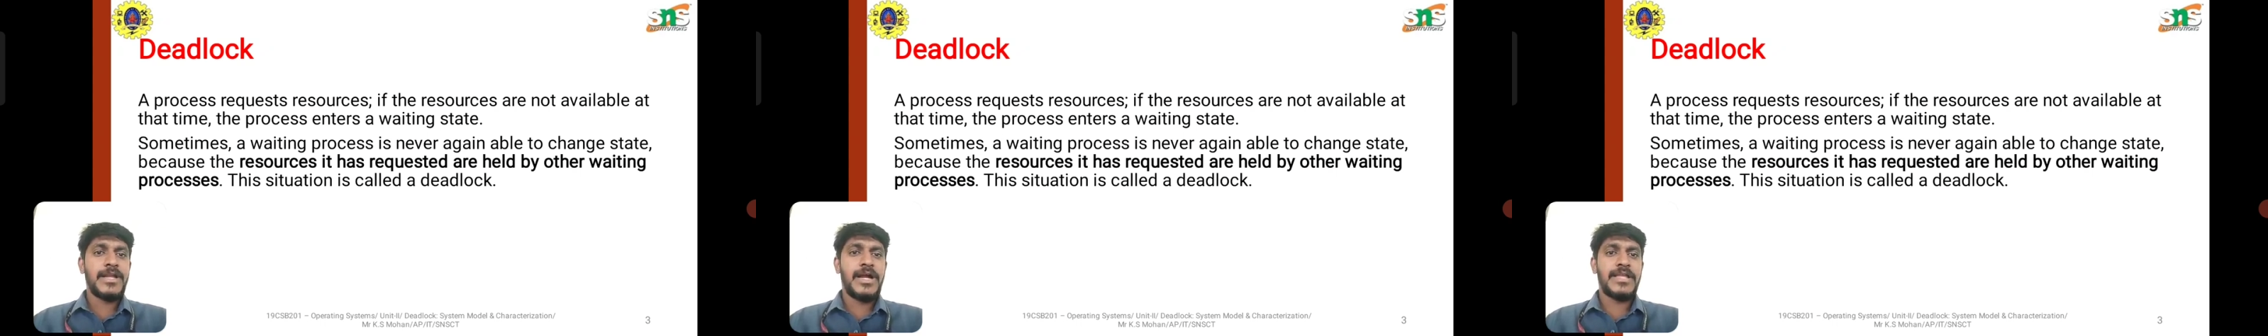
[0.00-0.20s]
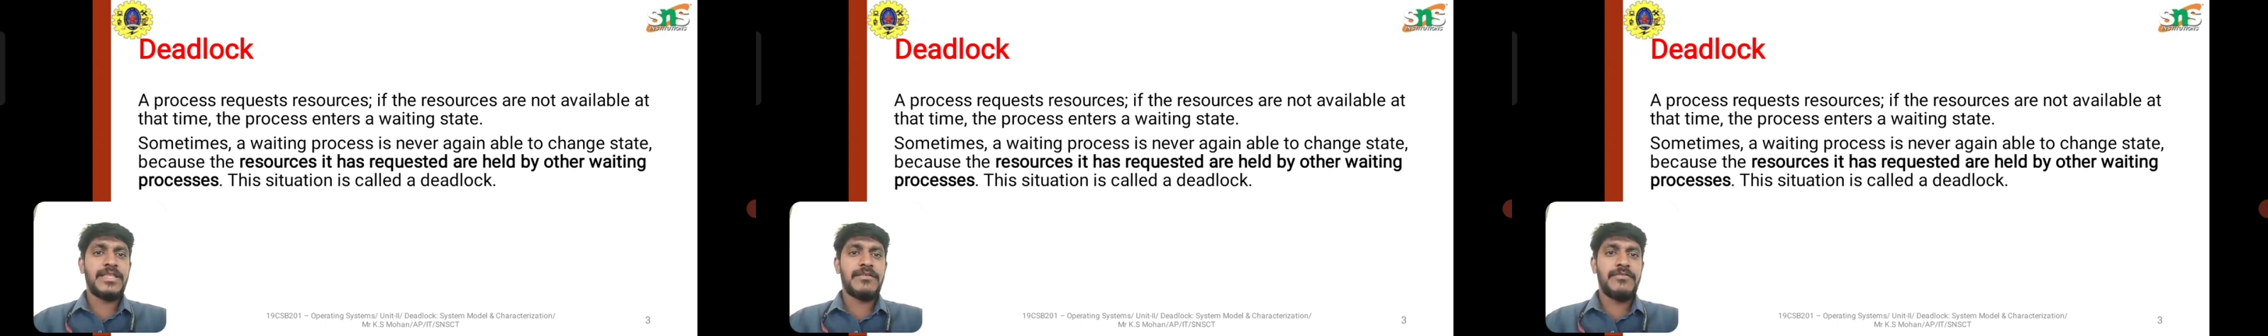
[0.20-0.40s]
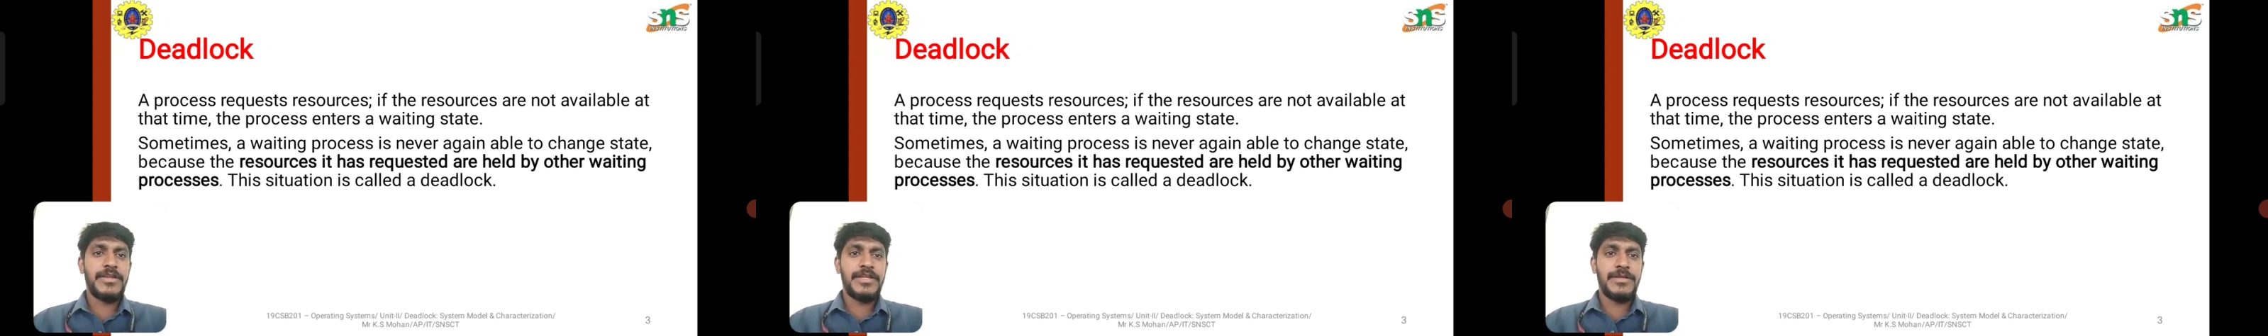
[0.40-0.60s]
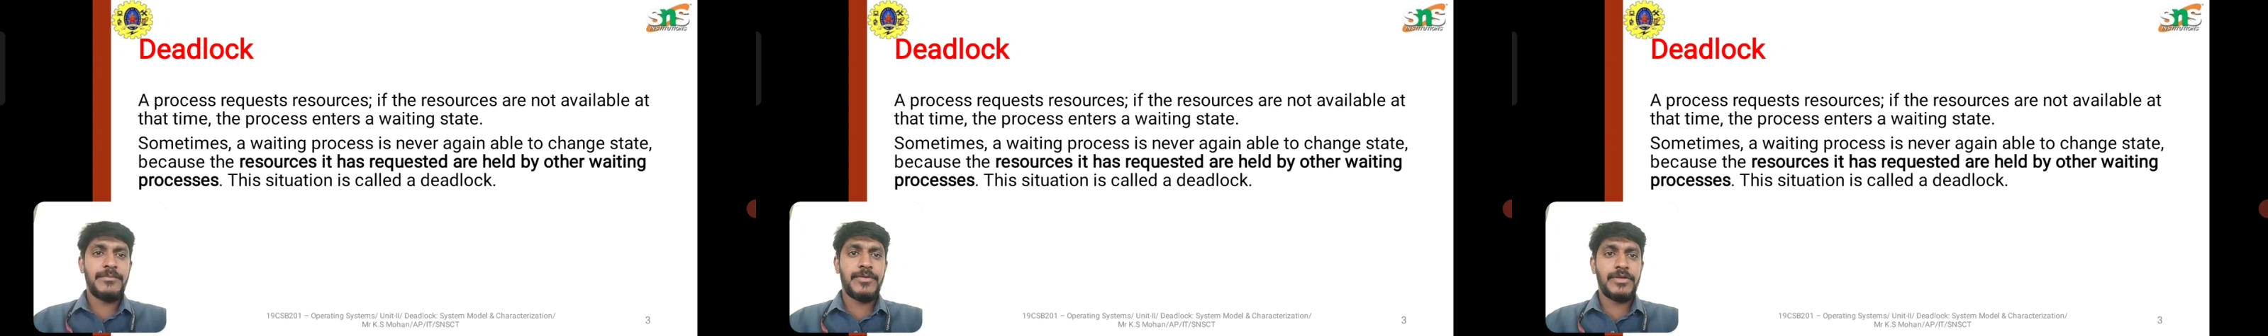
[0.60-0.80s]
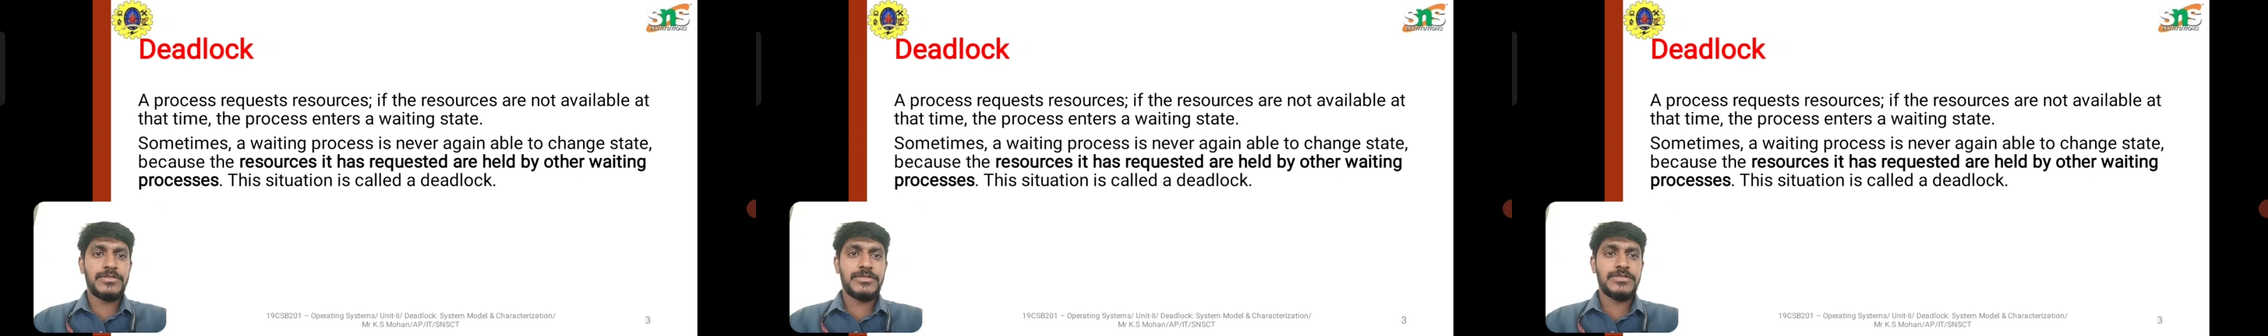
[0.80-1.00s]
other waiting
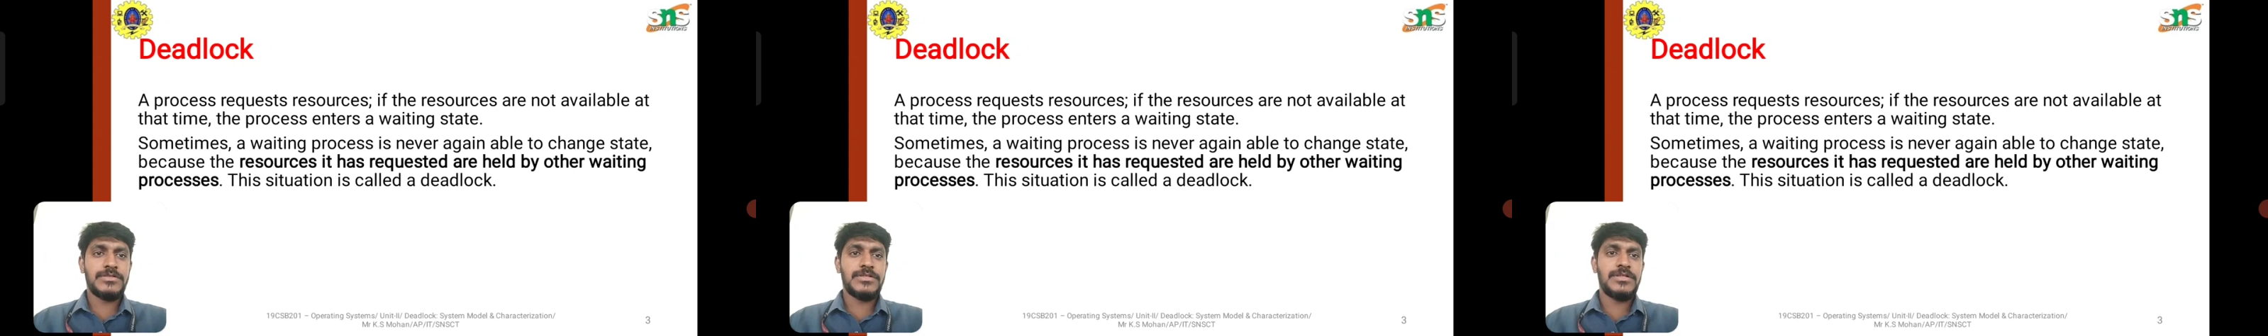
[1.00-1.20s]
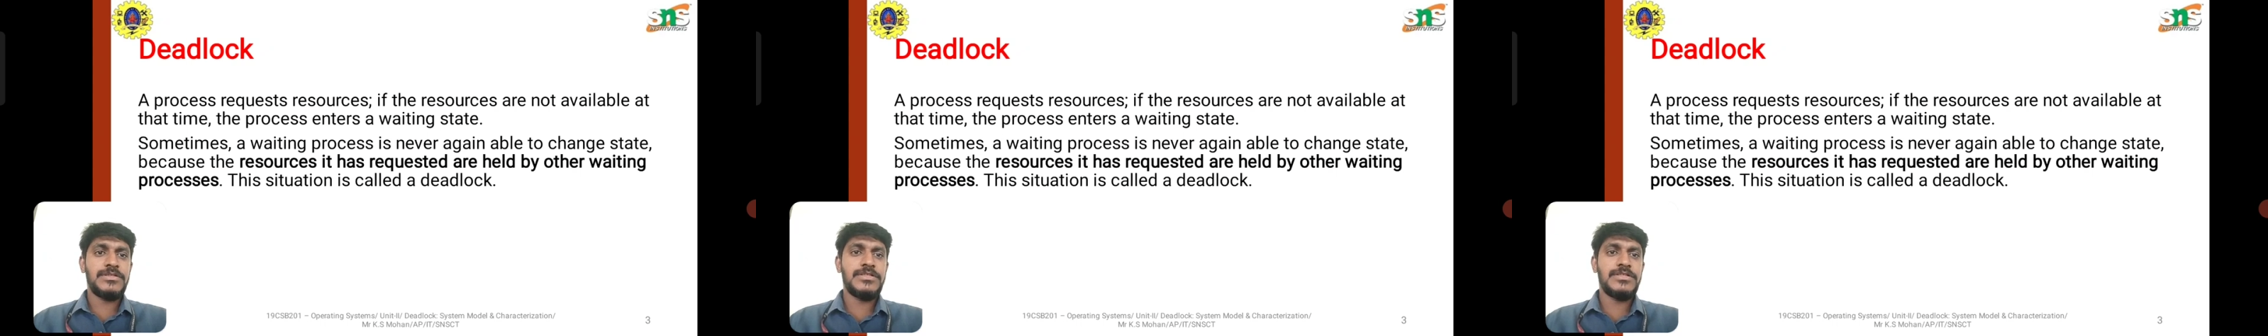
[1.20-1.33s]
process.